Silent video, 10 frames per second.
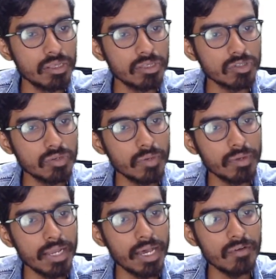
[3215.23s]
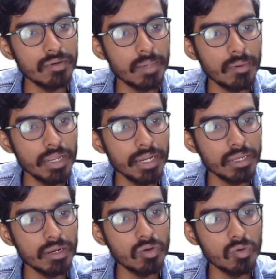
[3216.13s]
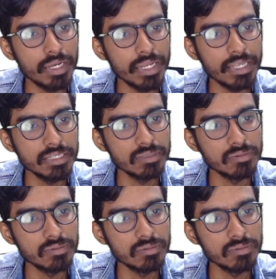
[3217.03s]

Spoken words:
So we will have double integral over s